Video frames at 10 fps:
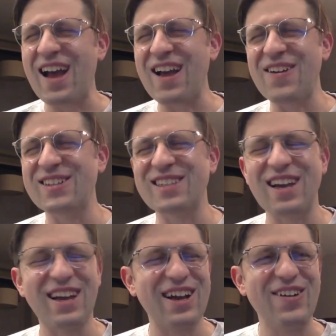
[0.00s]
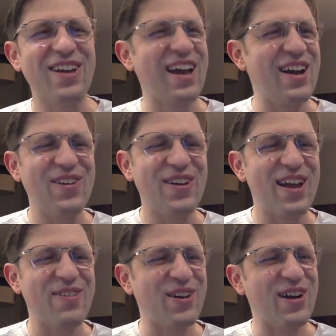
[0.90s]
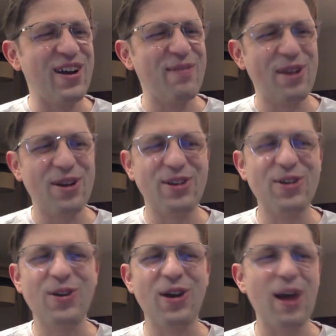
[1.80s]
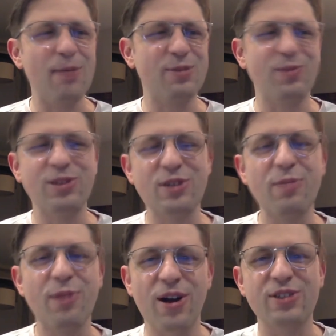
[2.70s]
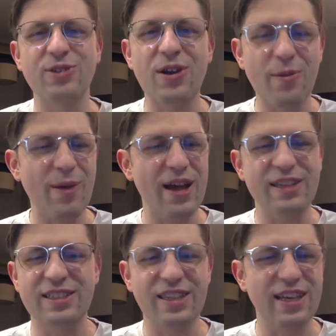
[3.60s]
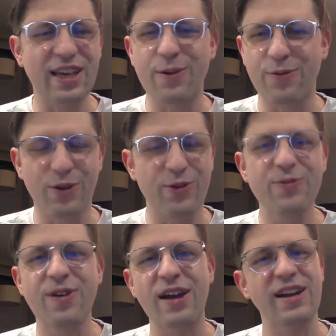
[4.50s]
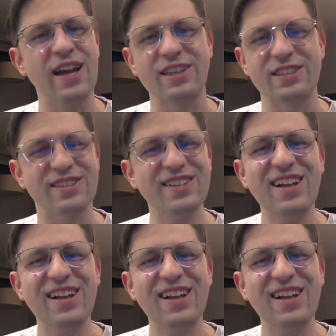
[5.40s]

It's like okay, whatever. But you're two crabs pushing blocks around a maze to like eat fruit and find an exit.